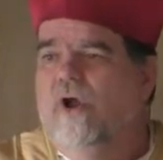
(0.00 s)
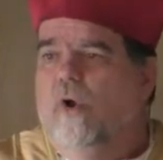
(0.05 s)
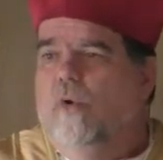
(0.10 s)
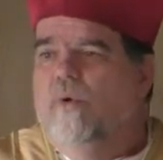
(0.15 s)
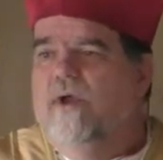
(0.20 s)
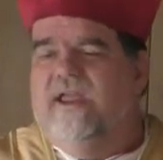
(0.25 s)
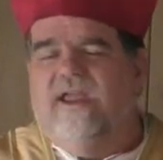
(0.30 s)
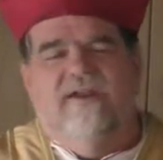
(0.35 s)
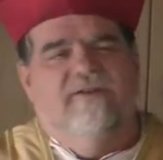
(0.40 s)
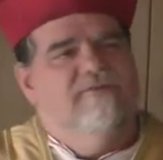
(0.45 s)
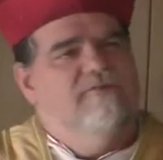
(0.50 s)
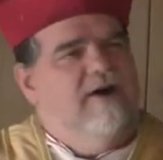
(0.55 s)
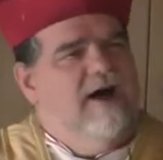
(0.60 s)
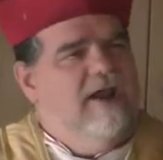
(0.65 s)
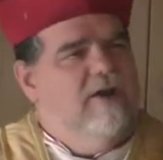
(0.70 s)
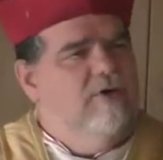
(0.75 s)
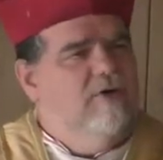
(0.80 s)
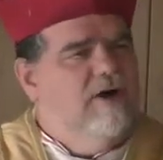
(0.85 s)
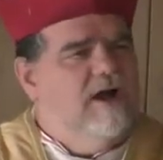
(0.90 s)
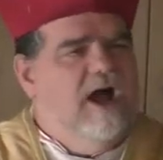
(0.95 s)
We can
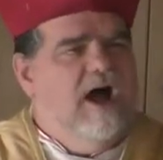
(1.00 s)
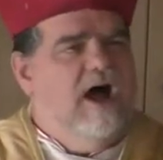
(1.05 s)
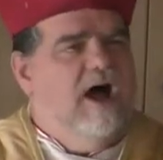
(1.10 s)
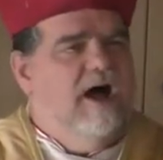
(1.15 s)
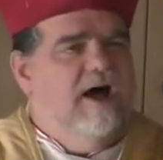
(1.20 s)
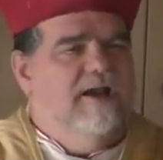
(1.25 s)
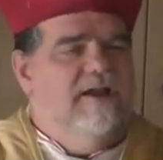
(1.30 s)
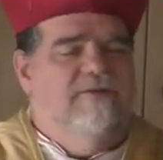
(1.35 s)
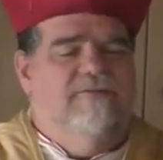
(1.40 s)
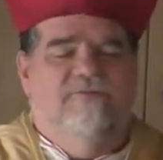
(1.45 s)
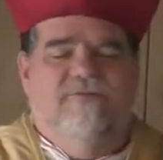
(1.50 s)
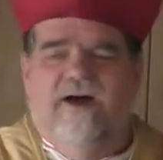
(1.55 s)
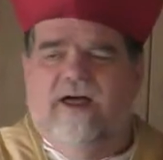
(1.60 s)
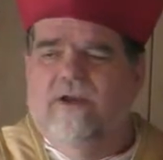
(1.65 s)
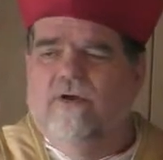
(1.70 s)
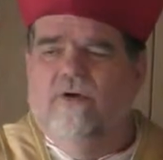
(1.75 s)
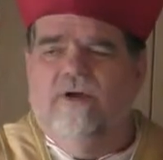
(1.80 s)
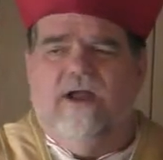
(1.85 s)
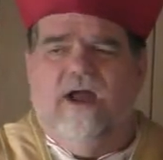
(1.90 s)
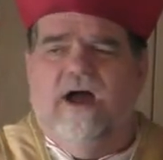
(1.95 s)
follow God and
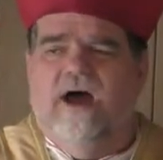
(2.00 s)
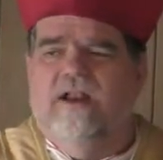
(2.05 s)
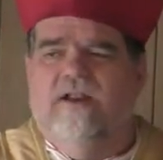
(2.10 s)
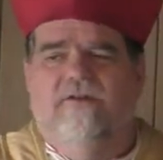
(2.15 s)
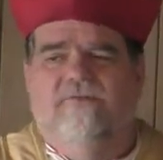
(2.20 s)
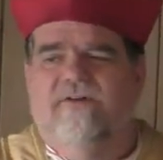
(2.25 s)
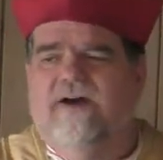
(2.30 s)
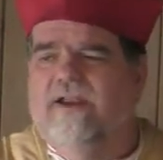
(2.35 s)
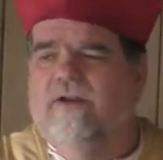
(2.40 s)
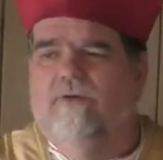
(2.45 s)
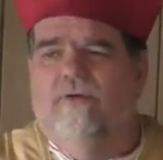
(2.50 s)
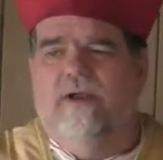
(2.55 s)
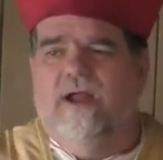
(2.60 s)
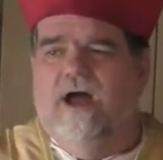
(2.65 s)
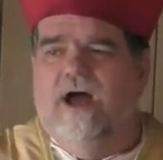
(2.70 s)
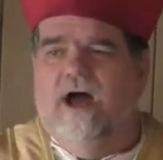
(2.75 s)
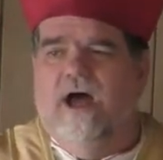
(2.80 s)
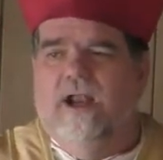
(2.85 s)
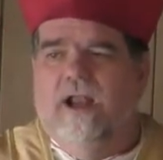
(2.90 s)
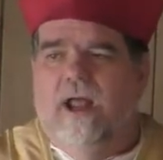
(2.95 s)
follow God and follow
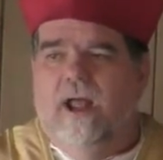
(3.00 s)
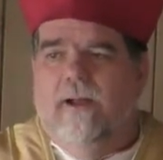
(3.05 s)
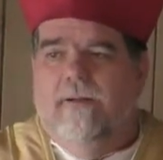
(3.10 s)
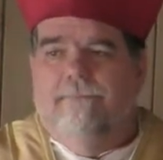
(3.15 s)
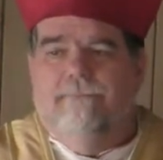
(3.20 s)
God,